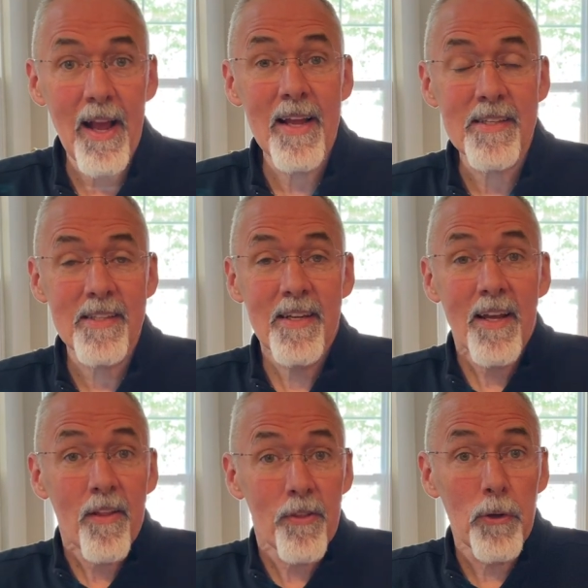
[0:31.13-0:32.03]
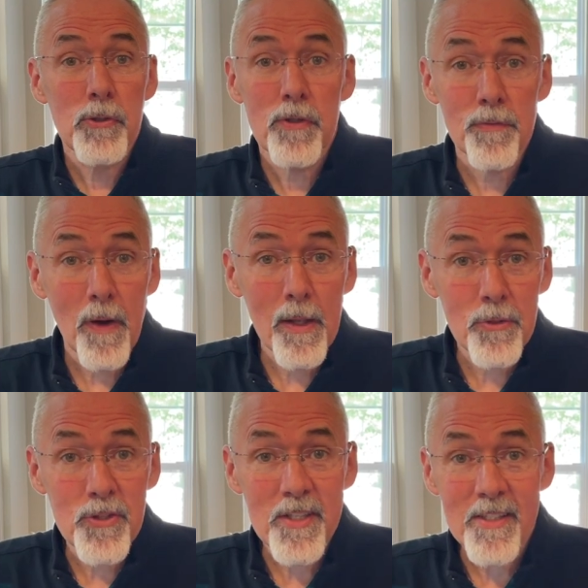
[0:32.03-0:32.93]
as those who
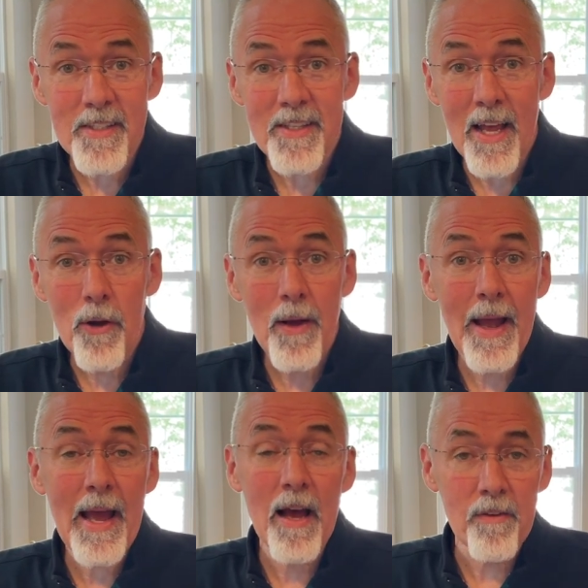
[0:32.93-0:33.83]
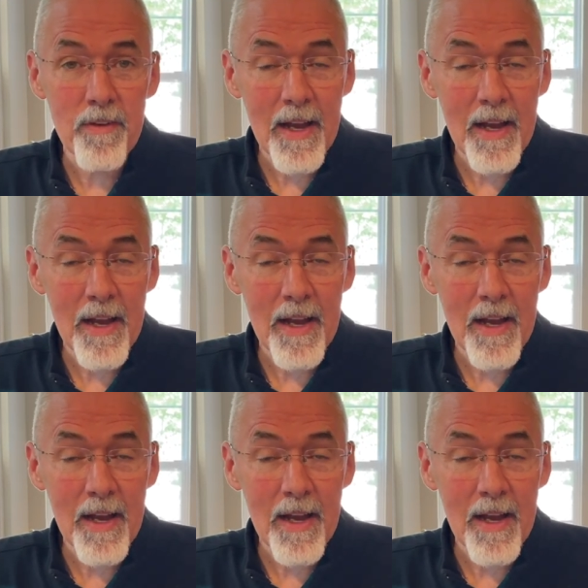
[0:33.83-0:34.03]
follow Jesus now have.